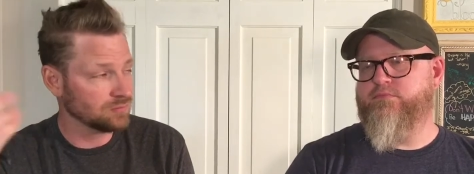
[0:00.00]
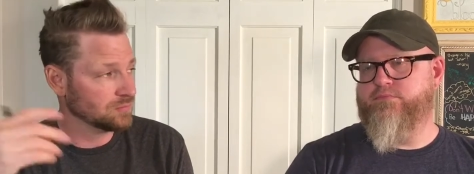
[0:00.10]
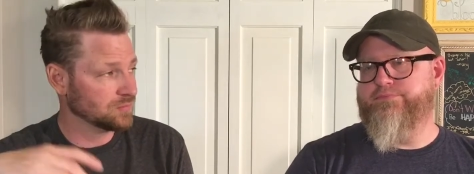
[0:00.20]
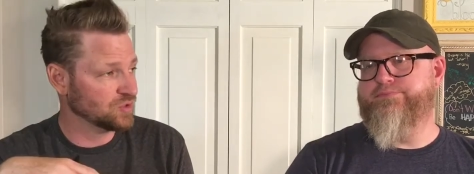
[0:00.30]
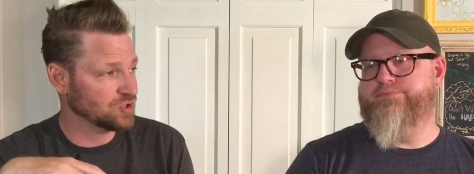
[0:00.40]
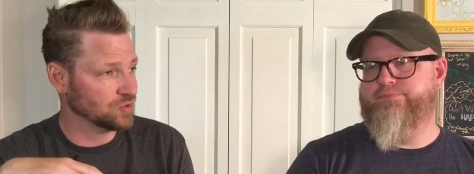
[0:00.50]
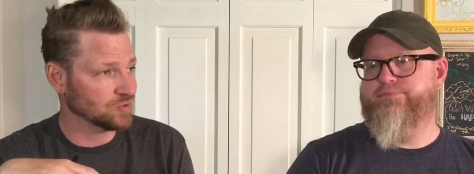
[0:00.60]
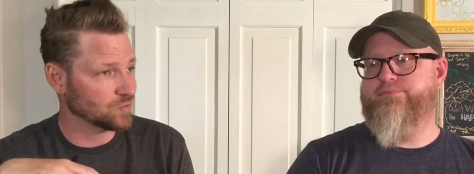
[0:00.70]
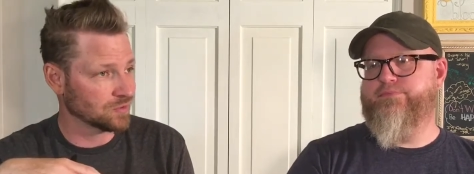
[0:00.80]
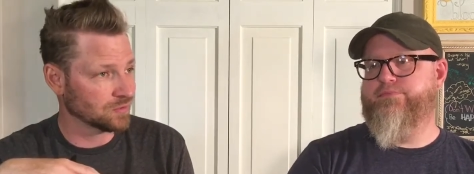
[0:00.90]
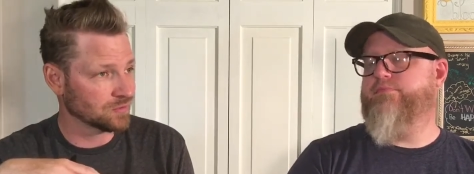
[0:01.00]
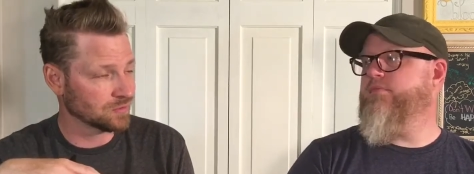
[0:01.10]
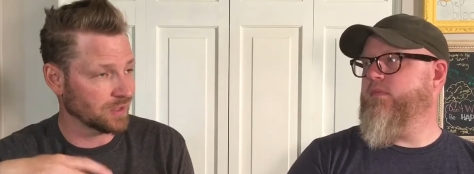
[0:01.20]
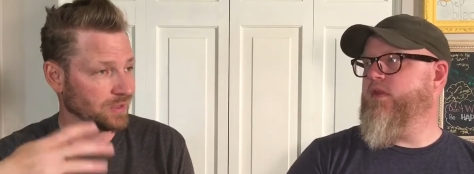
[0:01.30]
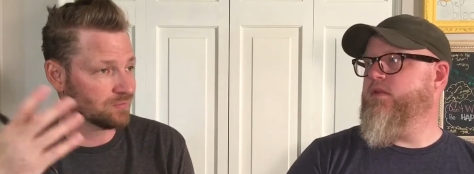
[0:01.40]
Speaker 1: mm. Jews were
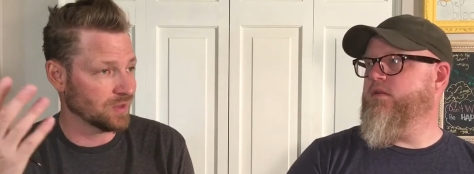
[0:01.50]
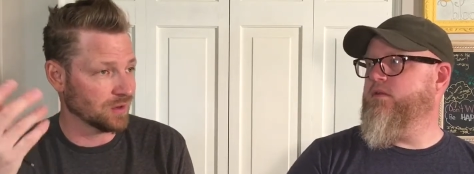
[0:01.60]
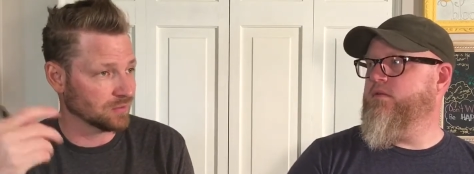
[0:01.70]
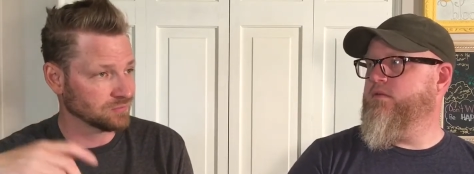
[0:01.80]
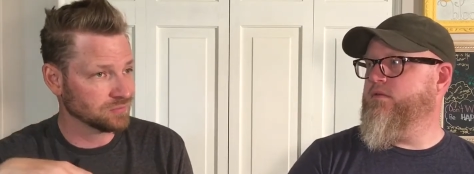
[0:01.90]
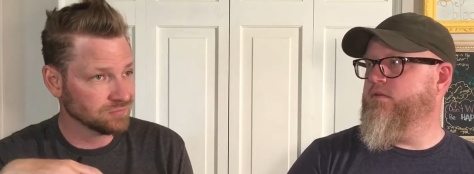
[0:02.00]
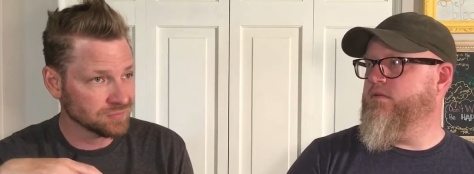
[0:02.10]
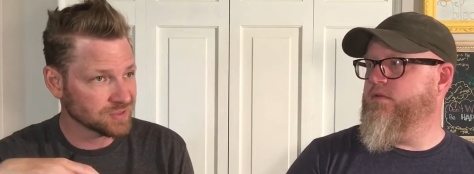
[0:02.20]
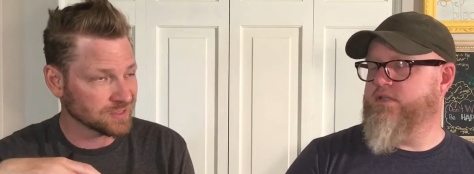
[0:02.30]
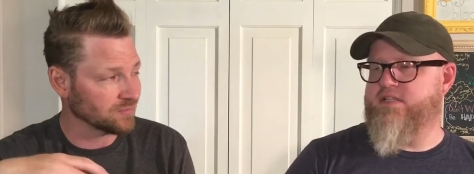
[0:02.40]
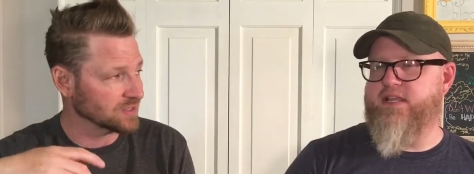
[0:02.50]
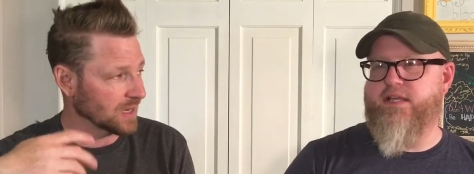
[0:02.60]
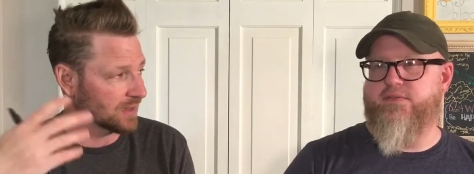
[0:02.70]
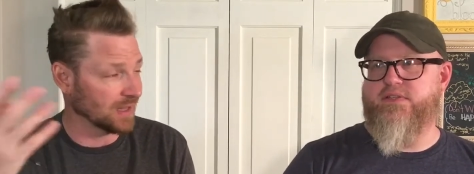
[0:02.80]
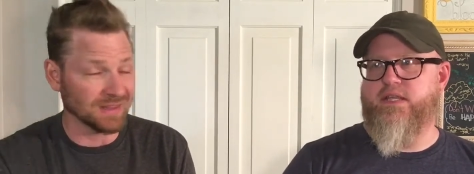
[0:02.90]
like their, their servants,
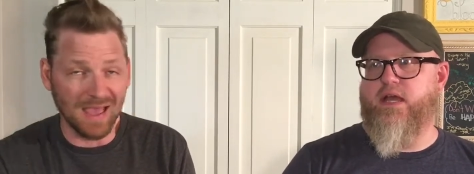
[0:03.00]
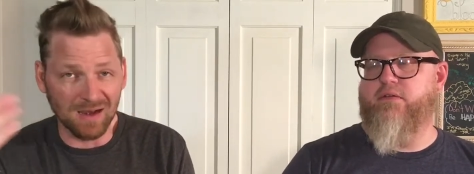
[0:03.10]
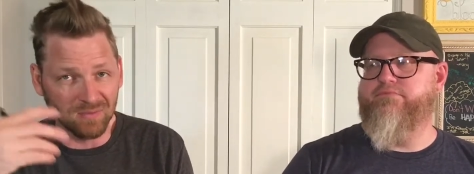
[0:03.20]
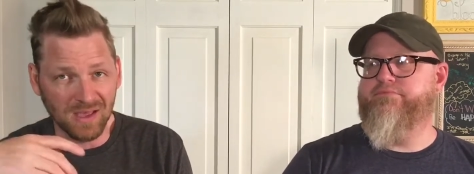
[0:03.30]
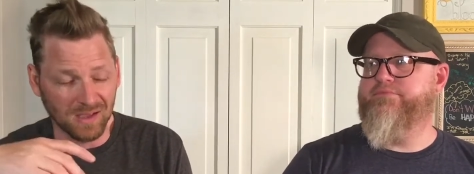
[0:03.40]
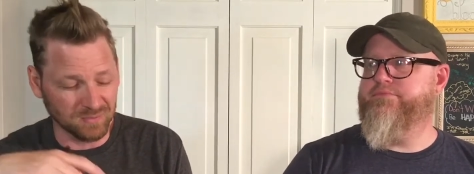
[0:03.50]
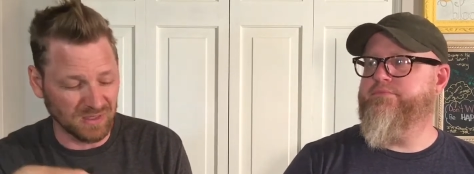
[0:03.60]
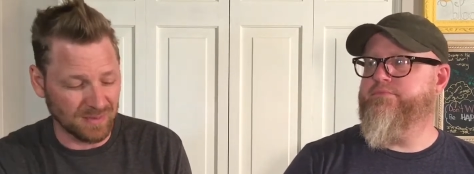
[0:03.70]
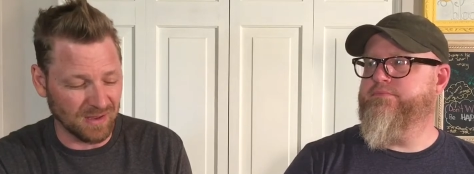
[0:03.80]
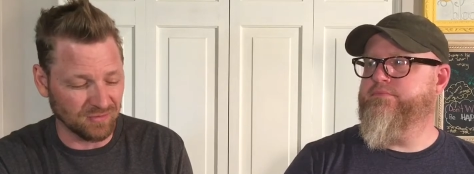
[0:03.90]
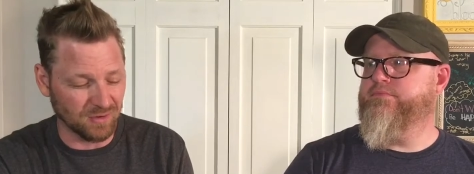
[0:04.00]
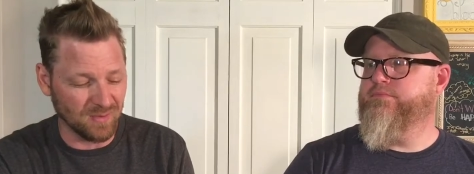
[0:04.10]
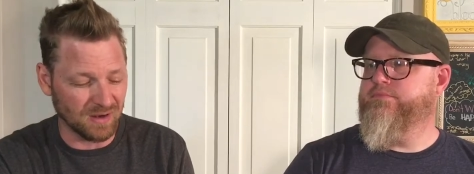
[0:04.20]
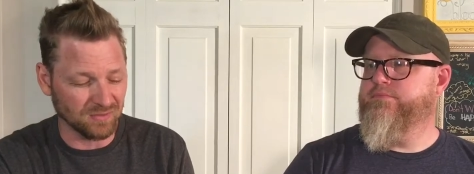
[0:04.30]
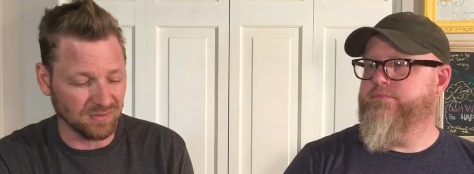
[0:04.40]
slaves, like yeah. they had them, yeah. But they might have heard
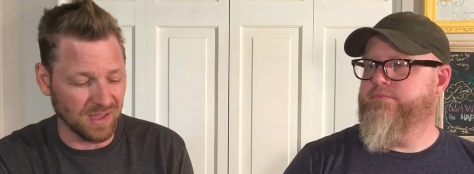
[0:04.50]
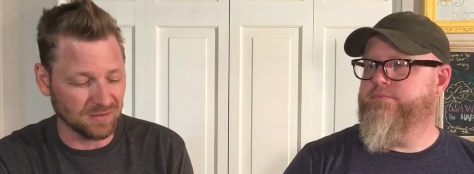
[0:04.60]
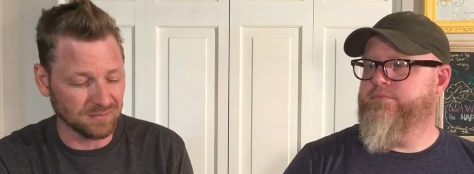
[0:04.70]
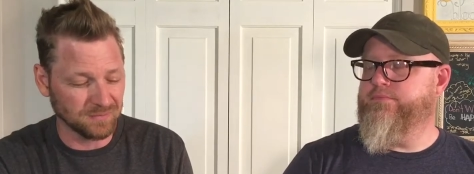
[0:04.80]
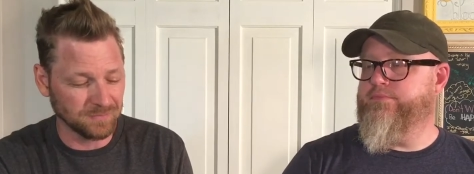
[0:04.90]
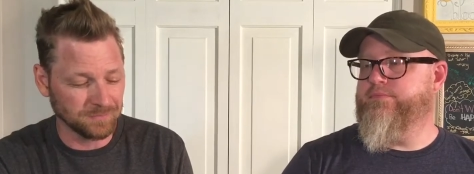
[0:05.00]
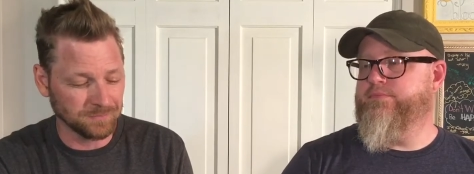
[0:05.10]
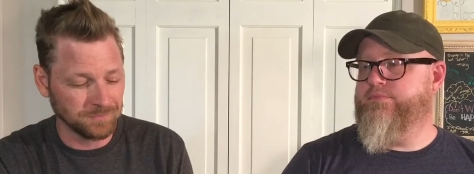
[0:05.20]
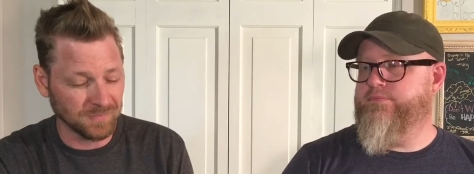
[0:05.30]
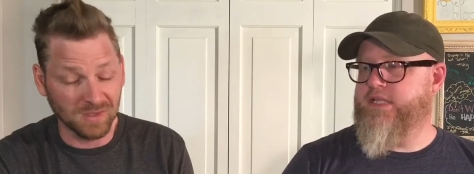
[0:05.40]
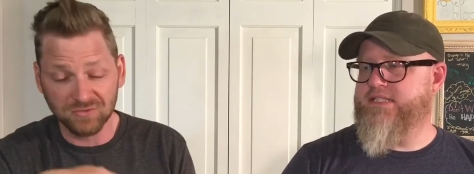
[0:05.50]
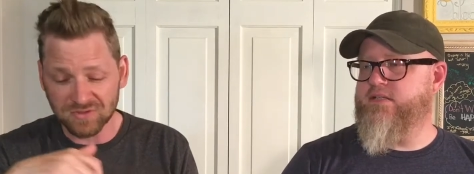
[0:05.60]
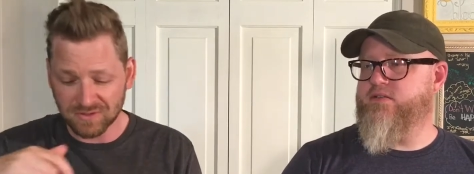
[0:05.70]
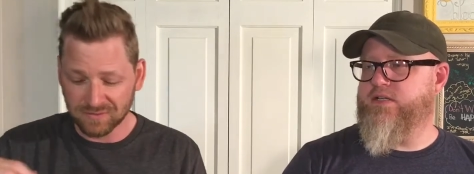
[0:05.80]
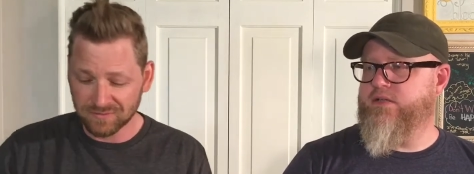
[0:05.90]
about it through that.
Speaker 2: Hmm. That's
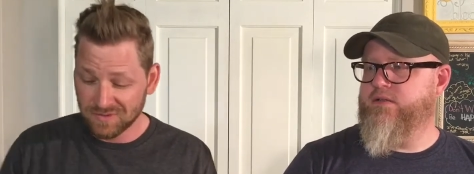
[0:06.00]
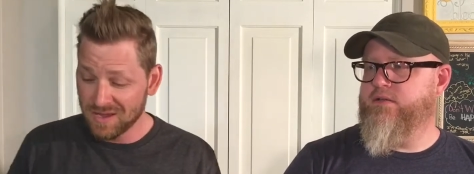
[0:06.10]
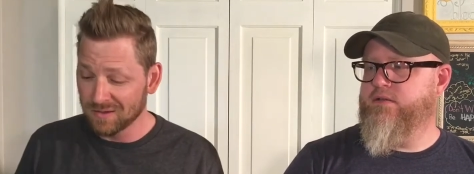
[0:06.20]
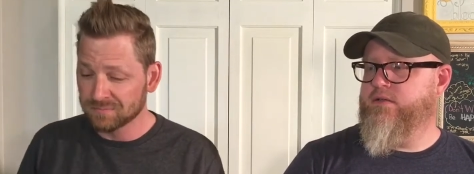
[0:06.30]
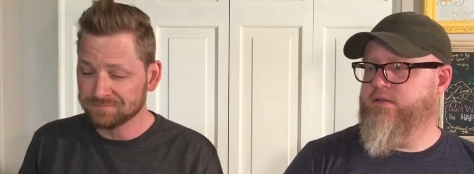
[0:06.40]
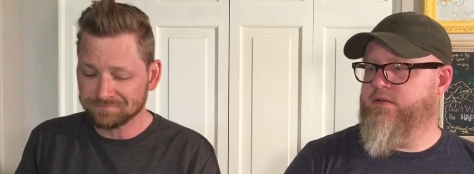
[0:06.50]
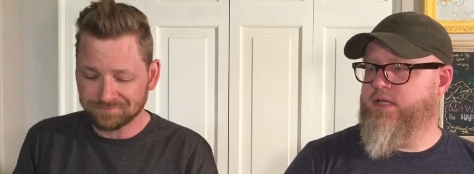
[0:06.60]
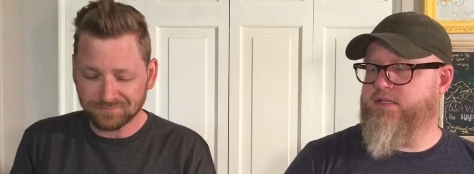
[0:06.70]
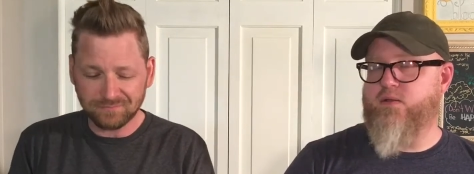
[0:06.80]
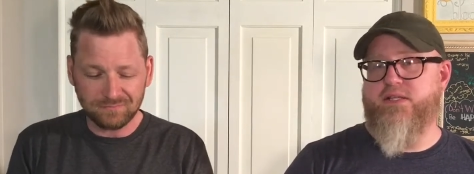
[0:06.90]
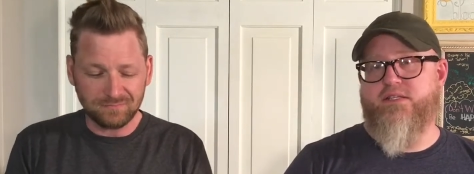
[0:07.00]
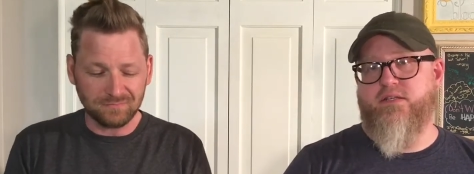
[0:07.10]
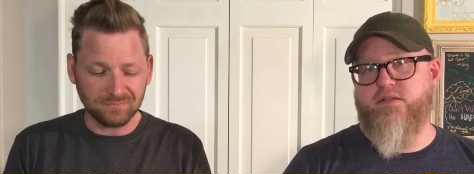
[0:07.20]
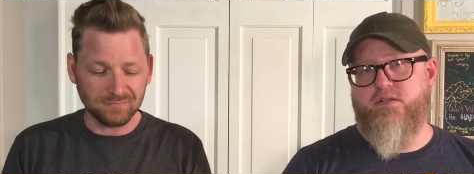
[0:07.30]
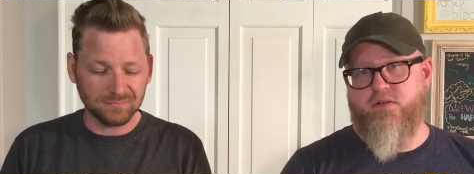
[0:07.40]
interesting. interesting. Yeah. Yeah, so listen to
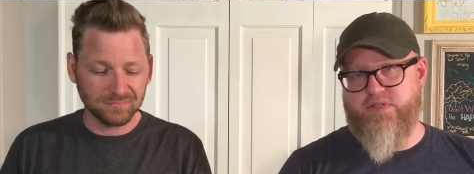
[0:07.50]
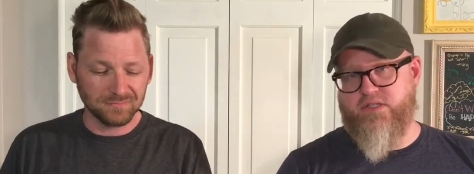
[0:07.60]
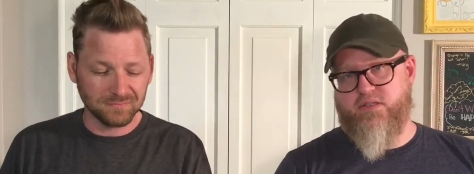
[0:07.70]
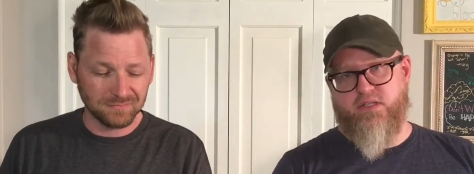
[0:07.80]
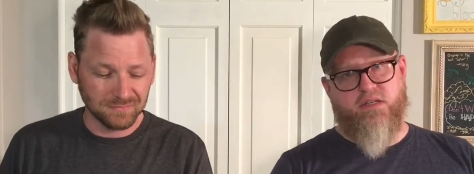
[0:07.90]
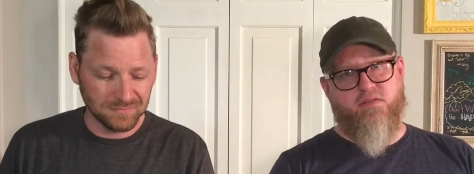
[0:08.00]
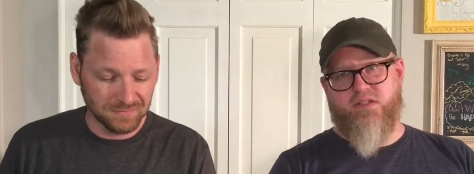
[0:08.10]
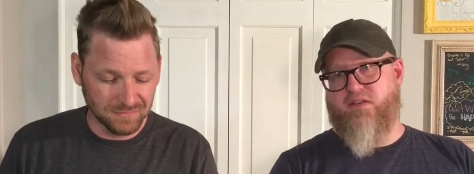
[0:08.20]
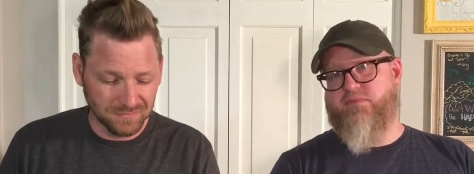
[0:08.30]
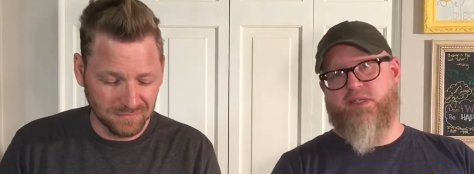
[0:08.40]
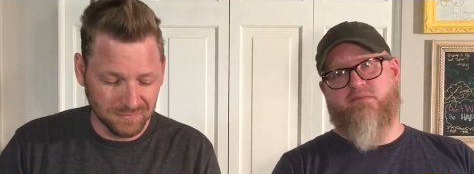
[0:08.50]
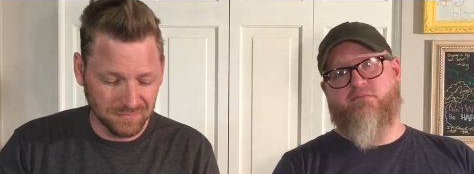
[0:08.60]
your servants. They know stuff, man.